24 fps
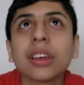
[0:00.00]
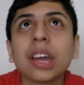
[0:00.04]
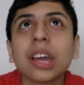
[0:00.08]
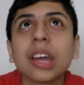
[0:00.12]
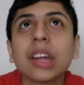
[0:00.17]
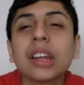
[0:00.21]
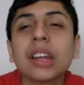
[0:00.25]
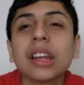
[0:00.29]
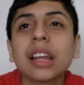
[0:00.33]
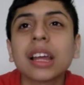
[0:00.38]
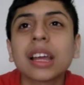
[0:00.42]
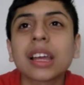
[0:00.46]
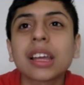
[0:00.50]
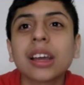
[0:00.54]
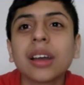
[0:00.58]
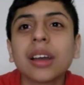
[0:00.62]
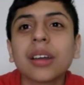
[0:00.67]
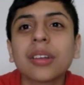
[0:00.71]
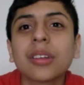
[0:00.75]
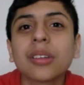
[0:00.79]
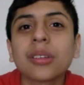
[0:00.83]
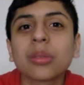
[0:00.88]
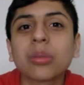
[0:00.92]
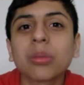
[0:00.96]
and then like
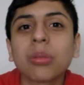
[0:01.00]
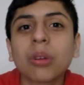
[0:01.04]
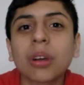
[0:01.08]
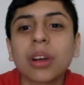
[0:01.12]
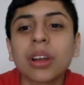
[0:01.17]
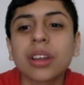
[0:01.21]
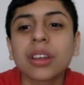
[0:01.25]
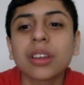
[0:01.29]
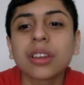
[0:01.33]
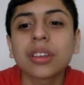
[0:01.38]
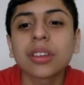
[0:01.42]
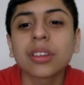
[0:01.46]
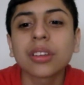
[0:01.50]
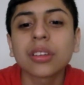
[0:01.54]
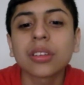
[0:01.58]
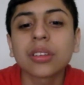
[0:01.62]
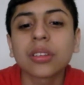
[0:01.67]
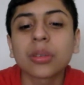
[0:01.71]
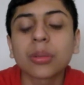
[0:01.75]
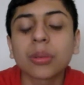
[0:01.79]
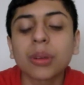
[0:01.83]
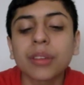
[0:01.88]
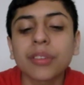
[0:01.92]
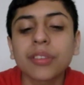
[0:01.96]
I just want
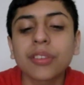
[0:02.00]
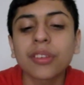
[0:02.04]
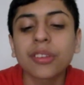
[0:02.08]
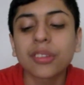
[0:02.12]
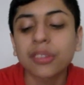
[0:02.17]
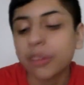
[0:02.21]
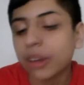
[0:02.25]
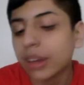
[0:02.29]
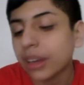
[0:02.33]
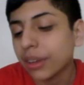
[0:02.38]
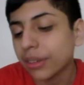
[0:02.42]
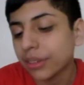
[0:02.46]
to wait for a train.